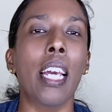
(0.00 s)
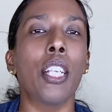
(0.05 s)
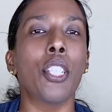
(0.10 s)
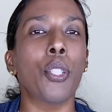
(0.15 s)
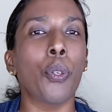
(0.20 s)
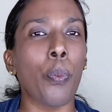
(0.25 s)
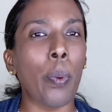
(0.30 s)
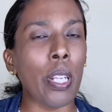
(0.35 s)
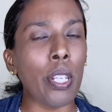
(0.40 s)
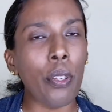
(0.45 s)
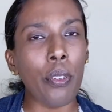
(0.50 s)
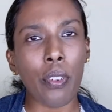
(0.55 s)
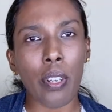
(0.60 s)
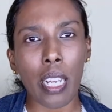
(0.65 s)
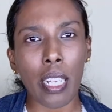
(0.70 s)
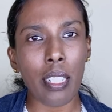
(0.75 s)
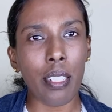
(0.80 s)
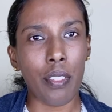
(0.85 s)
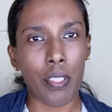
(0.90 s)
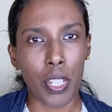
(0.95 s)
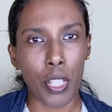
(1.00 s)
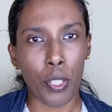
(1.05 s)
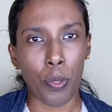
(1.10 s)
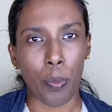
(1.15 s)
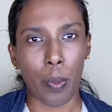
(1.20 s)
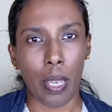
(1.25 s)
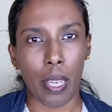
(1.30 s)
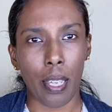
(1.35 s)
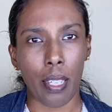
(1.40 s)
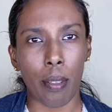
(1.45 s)
So when you write a
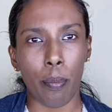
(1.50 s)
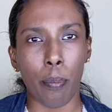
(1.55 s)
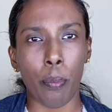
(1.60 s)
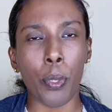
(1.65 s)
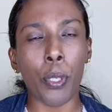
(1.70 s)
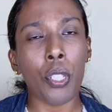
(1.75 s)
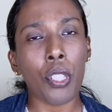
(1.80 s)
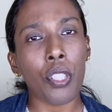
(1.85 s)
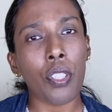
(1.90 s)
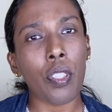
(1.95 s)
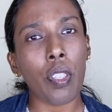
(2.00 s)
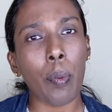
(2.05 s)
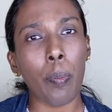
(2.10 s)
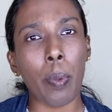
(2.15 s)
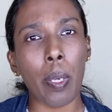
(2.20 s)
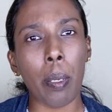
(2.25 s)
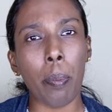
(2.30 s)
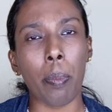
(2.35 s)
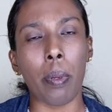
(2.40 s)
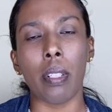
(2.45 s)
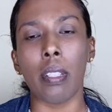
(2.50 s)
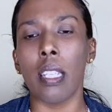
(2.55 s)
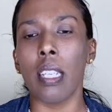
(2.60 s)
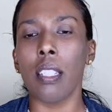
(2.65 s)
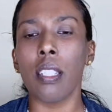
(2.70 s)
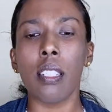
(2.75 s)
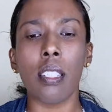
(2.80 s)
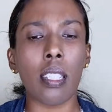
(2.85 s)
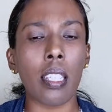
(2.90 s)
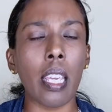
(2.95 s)
resume, most of the people,
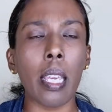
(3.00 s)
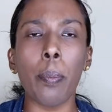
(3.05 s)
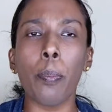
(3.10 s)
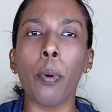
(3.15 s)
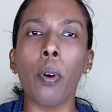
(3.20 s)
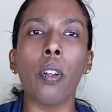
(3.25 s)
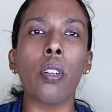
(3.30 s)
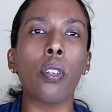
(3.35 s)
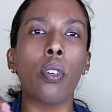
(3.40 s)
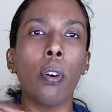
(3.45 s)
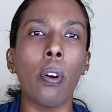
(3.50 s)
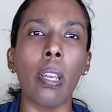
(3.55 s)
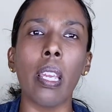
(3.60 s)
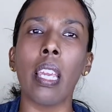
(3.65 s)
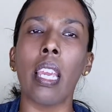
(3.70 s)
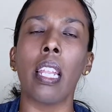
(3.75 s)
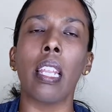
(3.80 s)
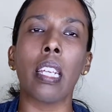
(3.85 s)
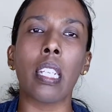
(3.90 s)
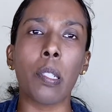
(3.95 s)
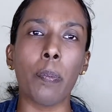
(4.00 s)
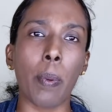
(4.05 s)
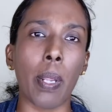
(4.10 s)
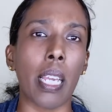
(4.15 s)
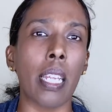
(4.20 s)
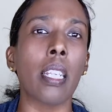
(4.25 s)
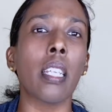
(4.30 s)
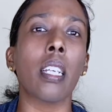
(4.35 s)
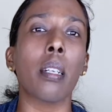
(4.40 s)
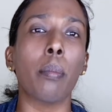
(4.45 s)
they just keep on going and
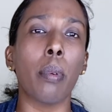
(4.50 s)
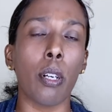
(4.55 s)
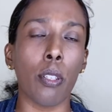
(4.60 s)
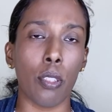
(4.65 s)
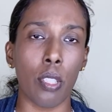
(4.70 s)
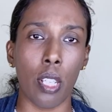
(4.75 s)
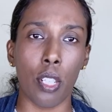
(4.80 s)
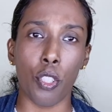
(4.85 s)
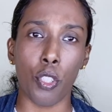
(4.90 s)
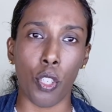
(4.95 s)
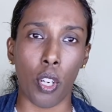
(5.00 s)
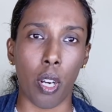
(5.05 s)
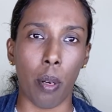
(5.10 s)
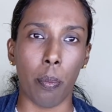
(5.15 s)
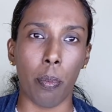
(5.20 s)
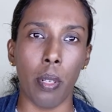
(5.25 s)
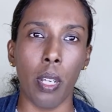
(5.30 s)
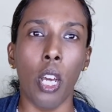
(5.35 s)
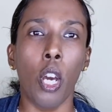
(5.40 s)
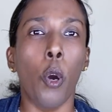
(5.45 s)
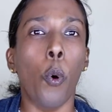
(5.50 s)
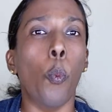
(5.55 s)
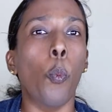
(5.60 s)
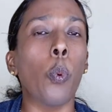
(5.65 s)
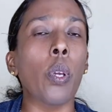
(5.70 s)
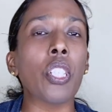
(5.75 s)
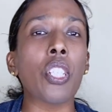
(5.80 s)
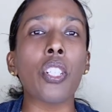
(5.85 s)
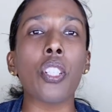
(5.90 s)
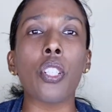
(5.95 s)
explaining about their job,
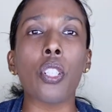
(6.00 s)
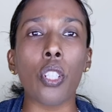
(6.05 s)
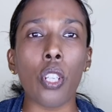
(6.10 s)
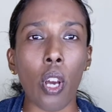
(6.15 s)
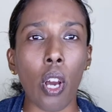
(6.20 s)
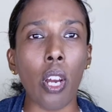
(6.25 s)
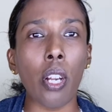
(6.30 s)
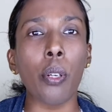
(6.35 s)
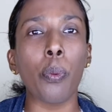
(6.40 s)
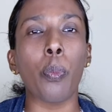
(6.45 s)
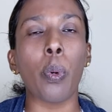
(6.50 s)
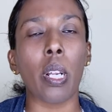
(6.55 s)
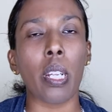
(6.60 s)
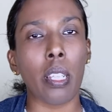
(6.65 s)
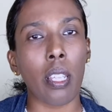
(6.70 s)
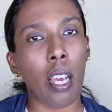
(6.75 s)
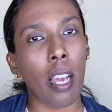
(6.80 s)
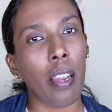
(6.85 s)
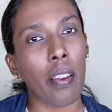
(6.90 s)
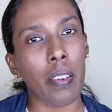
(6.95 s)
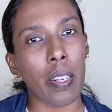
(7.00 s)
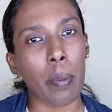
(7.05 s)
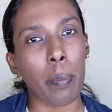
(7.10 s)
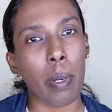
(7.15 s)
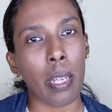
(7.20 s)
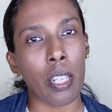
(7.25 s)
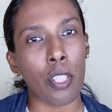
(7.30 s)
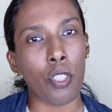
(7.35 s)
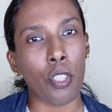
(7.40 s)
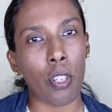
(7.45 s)
which is not what the hiring
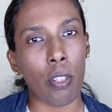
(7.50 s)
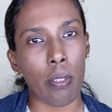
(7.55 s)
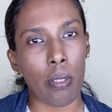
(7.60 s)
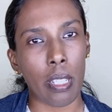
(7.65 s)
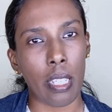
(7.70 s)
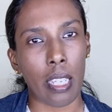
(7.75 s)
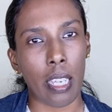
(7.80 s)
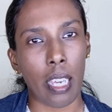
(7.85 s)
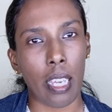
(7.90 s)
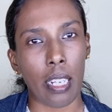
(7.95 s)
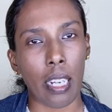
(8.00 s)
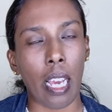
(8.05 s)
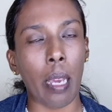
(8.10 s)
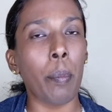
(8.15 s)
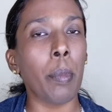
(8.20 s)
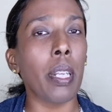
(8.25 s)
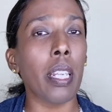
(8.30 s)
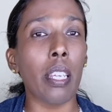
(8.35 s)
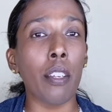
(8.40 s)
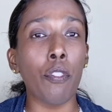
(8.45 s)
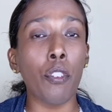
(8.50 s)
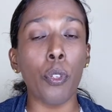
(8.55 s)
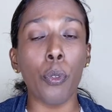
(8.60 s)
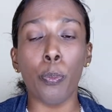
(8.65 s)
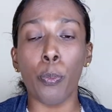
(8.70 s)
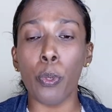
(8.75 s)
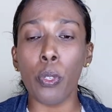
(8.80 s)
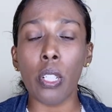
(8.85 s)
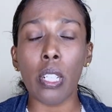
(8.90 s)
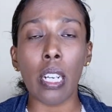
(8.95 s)
manager looking at. I mean, if
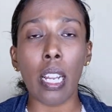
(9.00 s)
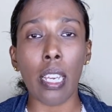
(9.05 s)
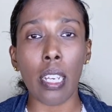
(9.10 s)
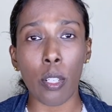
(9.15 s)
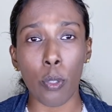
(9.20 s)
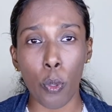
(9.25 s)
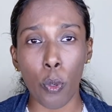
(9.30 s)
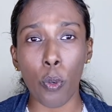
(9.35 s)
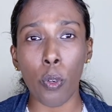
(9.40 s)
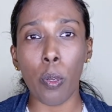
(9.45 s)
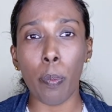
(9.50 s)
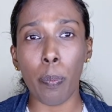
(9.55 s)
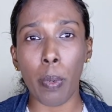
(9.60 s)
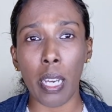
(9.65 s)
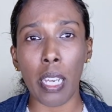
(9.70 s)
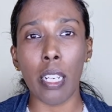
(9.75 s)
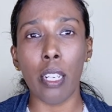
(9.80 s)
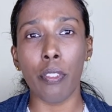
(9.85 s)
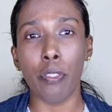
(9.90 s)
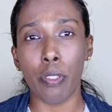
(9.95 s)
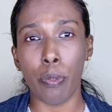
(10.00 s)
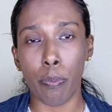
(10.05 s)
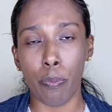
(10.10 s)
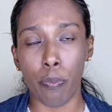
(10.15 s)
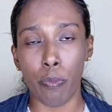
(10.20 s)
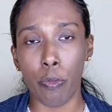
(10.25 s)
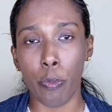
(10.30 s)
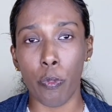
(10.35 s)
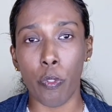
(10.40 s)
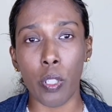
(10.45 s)
you put like a whole pile of
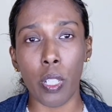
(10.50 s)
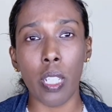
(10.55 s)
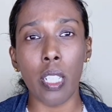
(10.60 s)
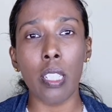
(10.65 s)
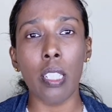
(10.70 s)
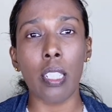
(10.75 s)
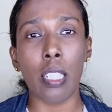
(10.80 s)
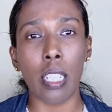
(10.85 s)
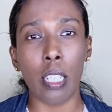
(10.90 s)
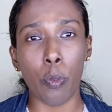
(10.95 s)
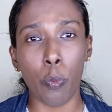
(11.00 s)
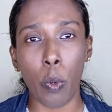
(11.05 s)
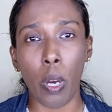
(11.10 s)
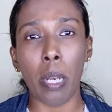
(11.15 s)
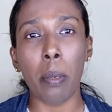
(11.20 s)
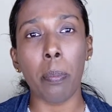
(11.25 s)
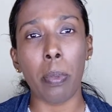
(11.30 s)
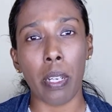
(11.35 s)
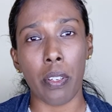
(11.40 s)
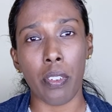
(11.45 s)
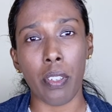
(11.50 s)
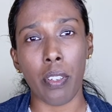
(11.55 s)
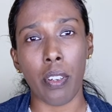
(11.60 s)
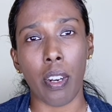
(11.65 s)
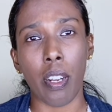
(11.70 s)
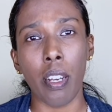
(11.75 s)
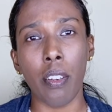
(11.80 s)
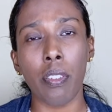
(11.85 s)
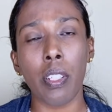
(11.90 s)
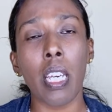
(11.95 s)
words in one
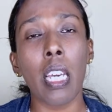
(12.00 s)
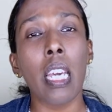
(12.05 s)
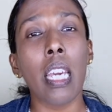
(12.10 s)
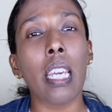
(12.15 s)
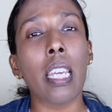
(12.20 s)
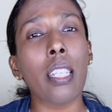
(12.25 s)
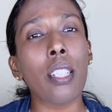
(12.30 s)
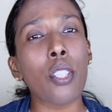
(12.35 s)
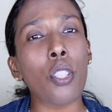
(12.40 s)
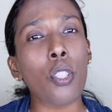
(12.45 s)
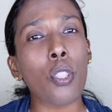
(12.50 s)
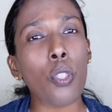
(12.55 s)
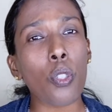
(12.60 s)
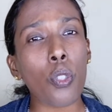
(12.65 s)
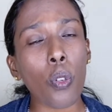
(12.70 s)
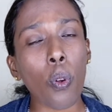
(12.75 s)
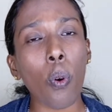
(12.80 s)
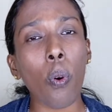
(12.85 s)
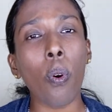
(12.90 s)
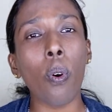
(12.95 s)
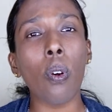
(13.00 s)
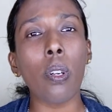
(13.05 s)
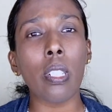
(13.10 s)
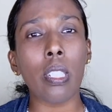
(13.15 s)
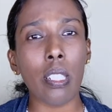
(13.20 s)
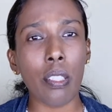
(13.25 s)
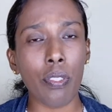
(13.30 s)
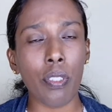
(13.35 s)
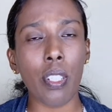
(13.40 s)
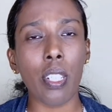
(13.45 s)
paragraph, it's so
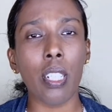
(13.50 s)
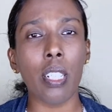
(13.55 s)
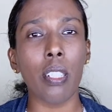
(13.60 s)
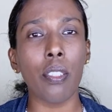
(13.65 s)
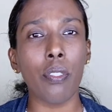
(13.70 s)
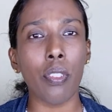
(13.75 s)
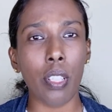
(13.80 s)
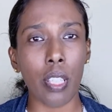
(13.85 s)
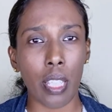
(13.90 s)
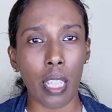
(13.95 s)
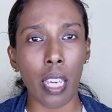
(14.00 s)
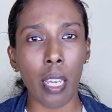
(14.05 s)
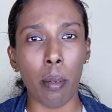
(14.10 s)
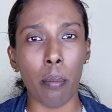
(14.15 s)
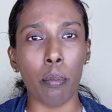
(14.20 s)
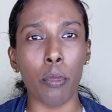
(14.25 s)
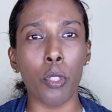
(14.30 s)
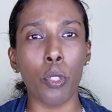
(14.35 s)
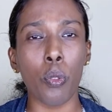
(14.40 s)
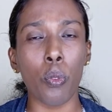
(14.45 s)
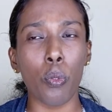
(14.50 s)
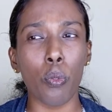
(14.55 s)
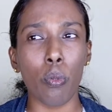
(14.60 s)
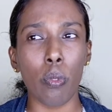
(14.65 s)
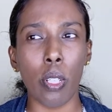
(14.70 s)
difficult for them to